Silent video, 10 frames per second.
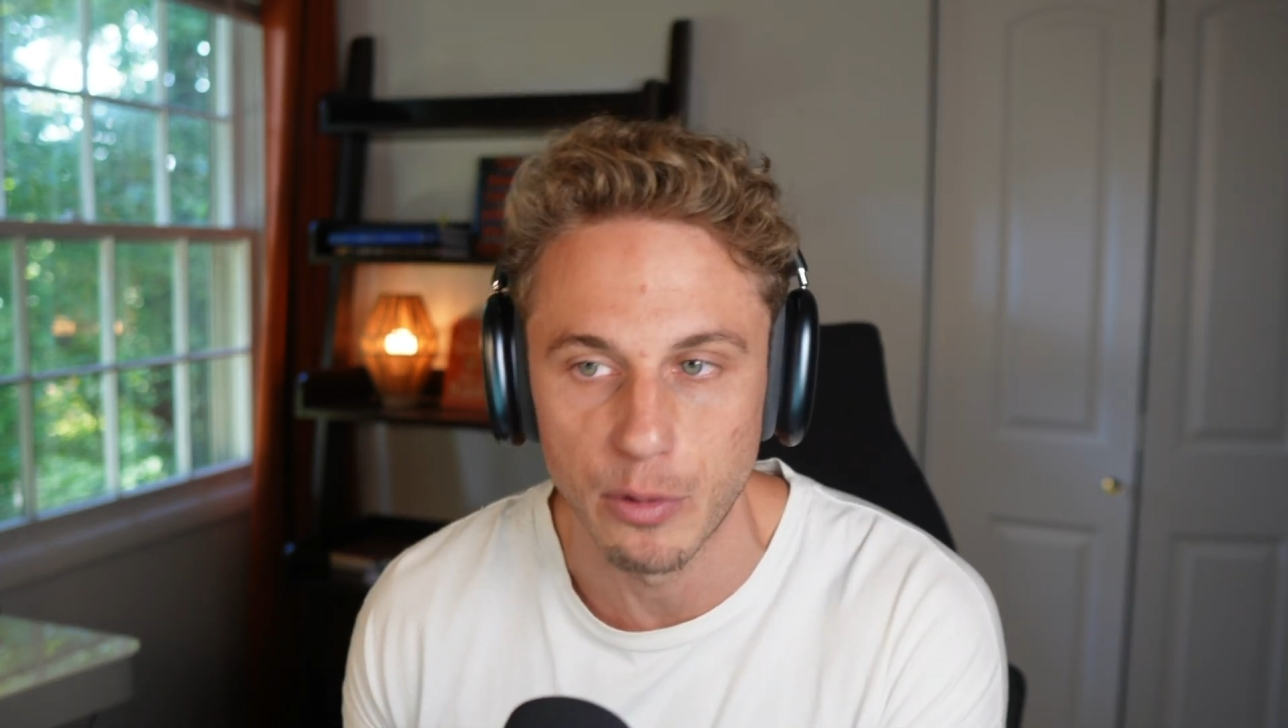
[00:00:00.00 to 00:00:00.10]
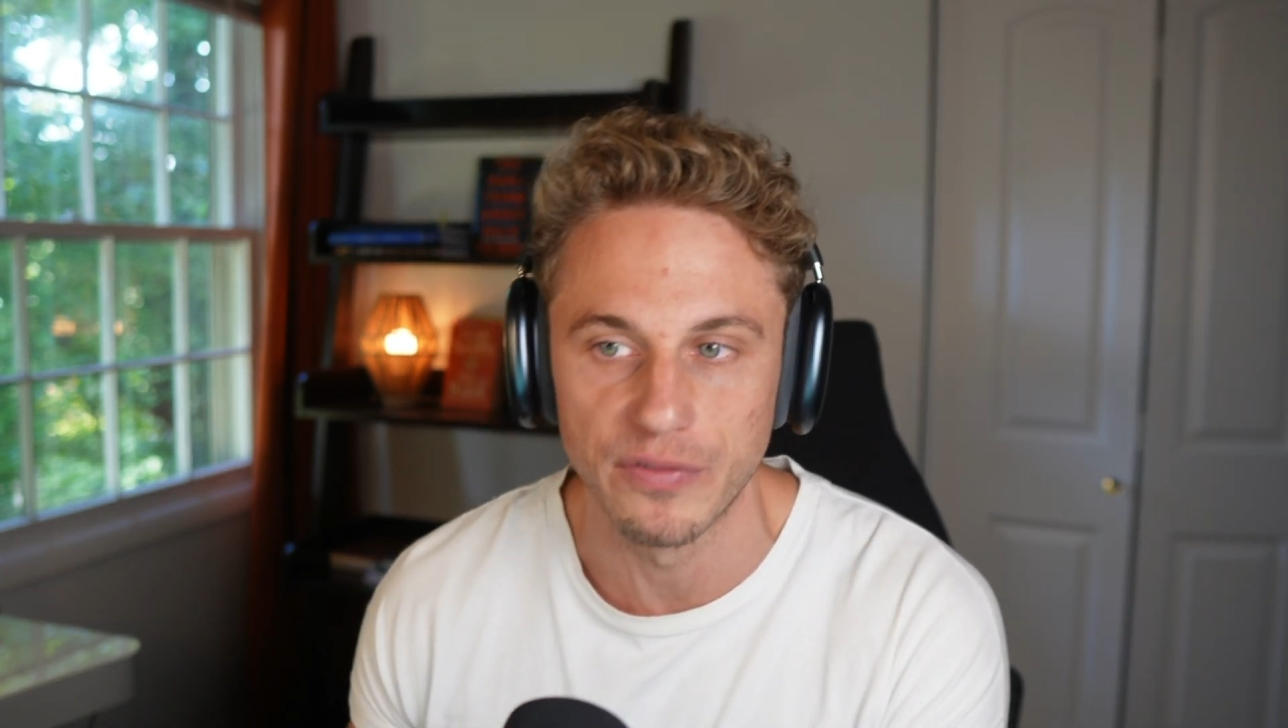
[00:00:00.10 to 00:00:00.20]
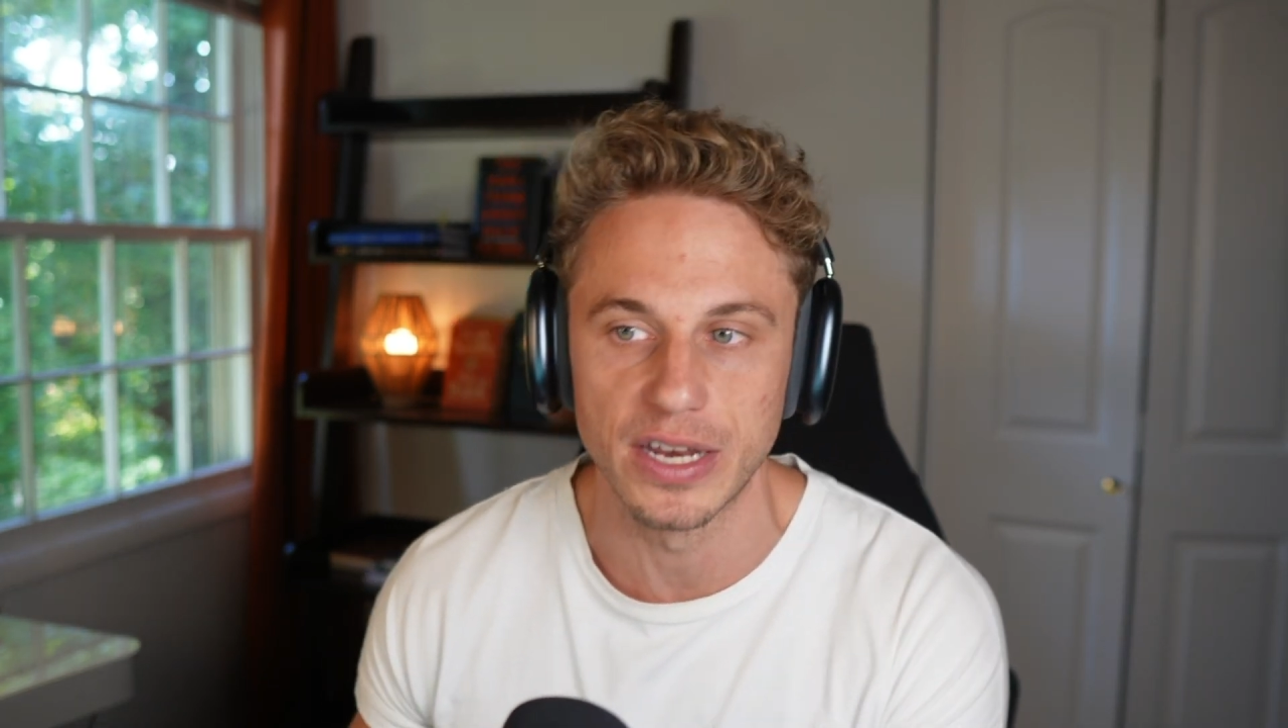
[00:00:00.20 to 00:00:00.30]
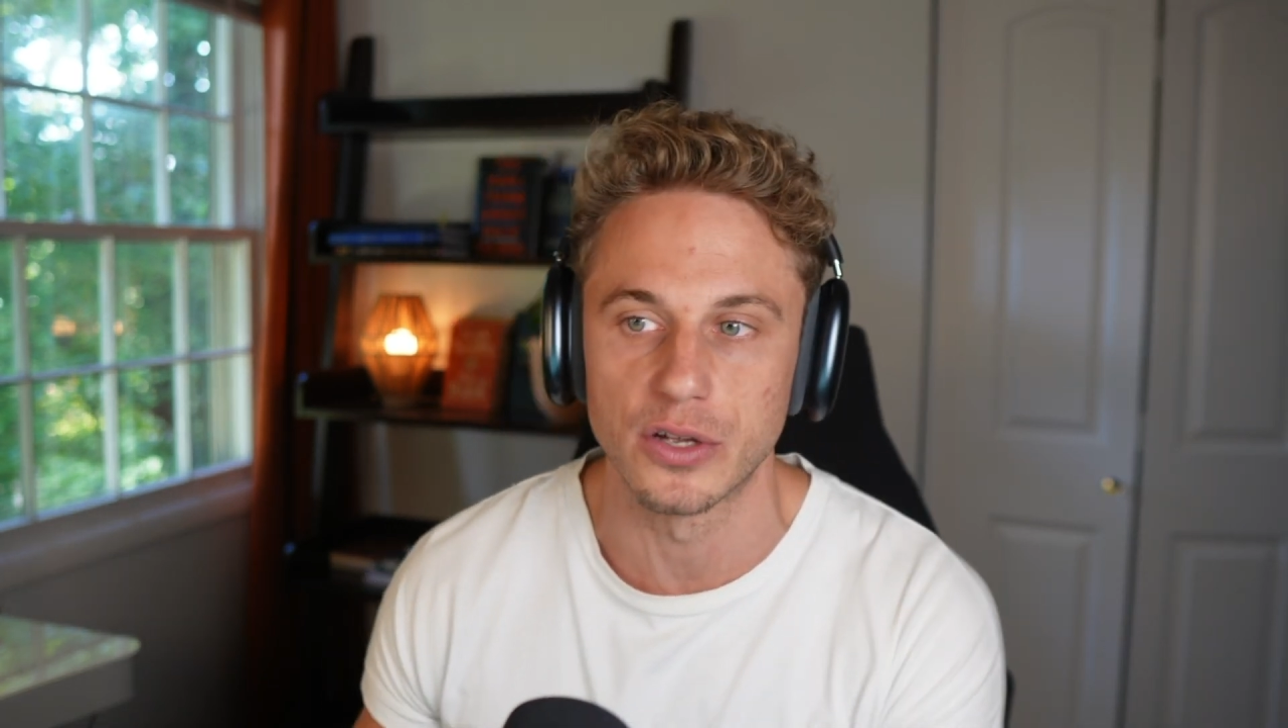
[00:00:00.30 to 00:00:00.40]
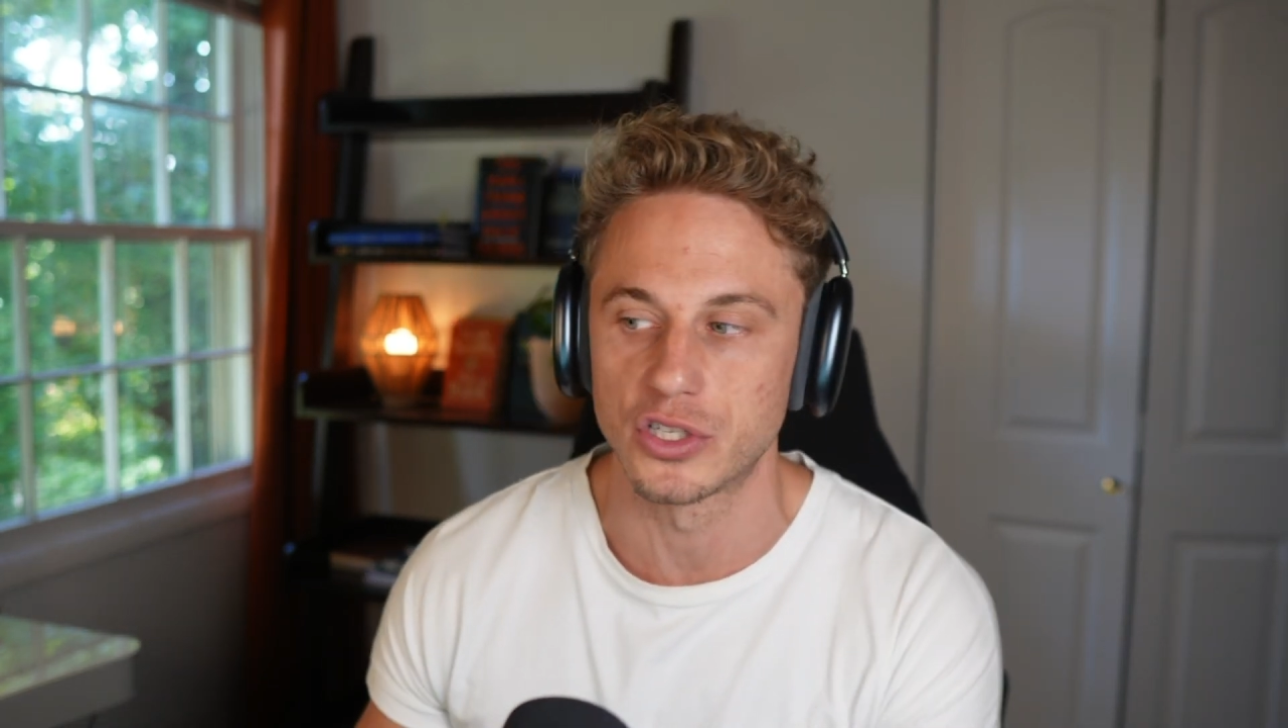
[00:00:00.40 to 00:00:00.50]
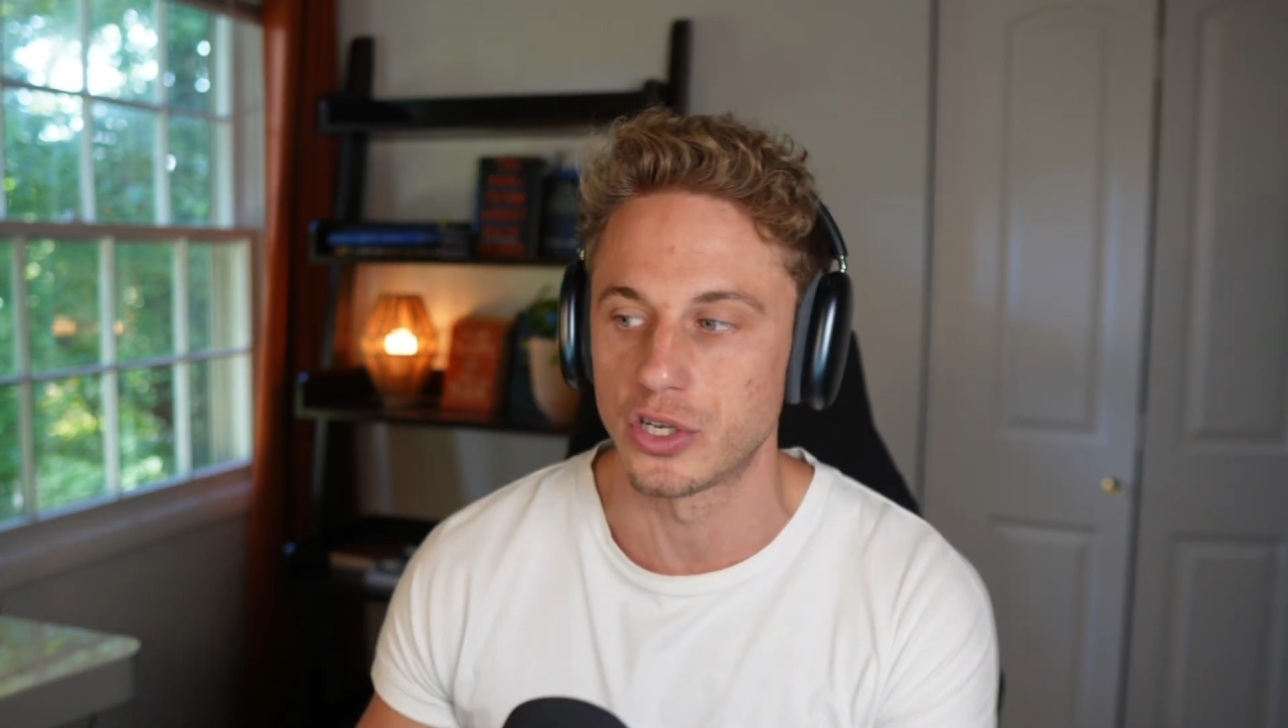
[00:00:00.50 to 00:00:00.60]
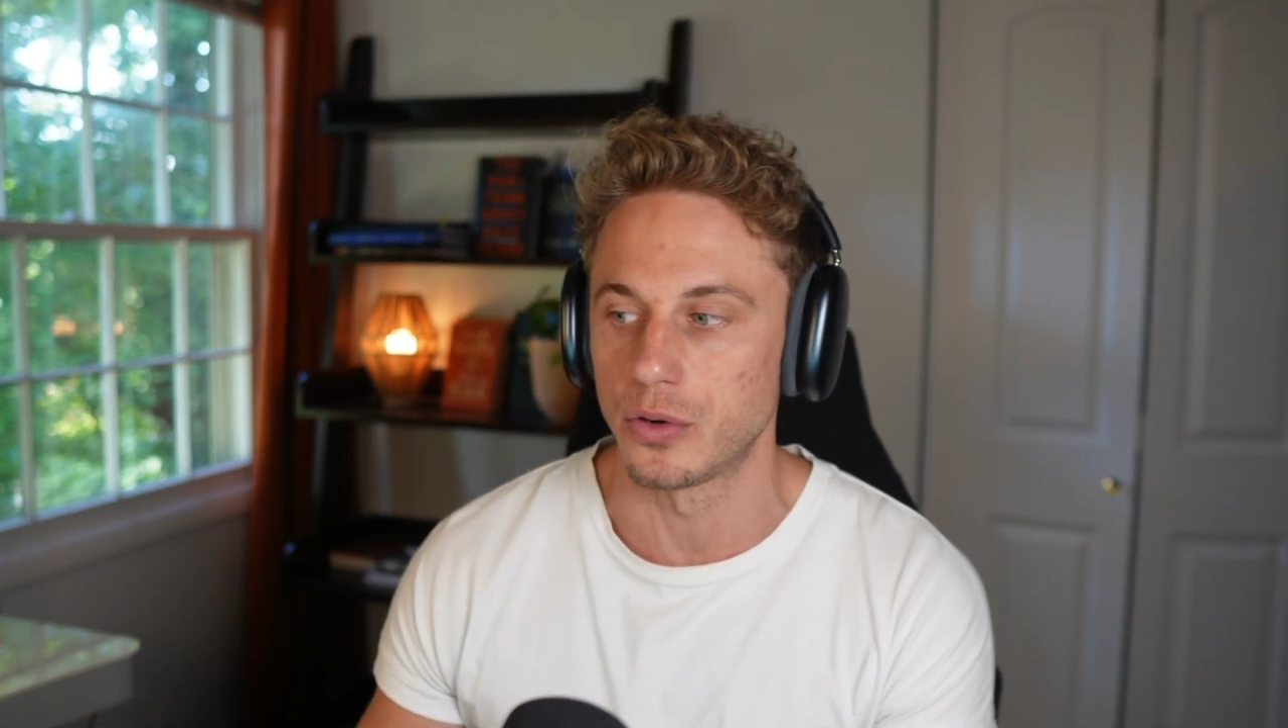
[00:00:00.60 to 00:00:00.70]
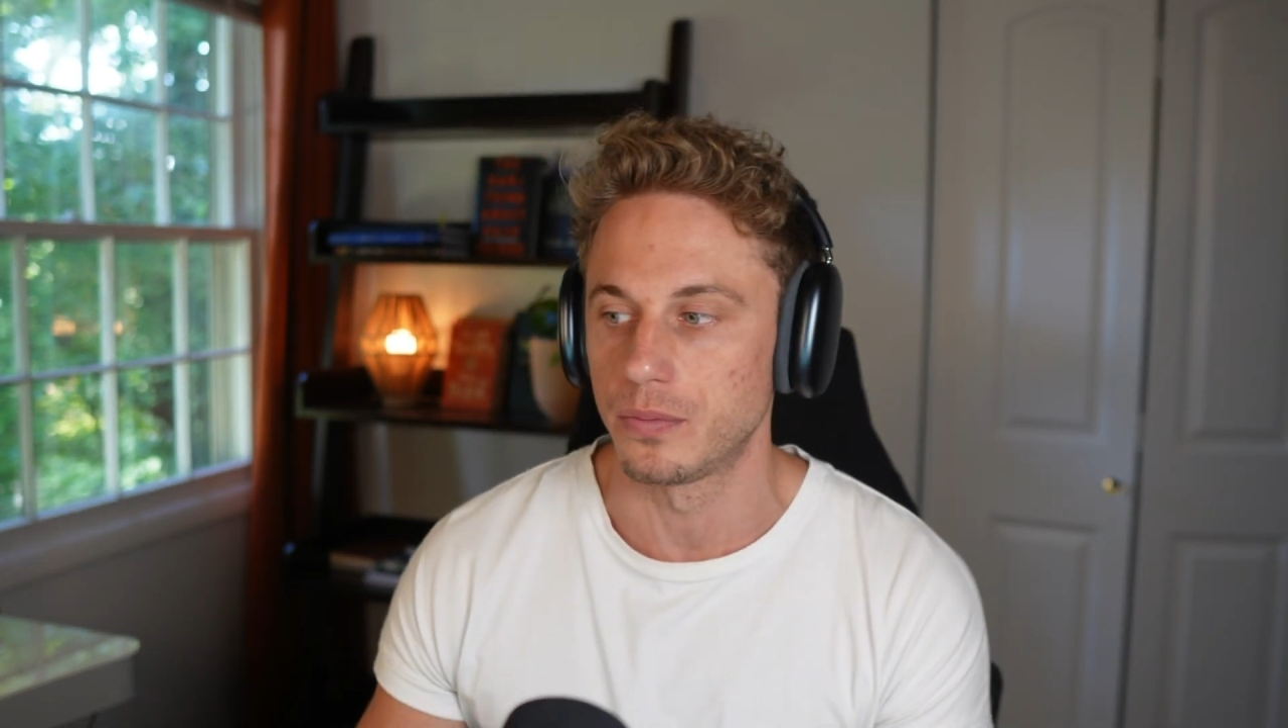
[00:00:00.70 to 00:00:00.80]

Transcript: more videos soon.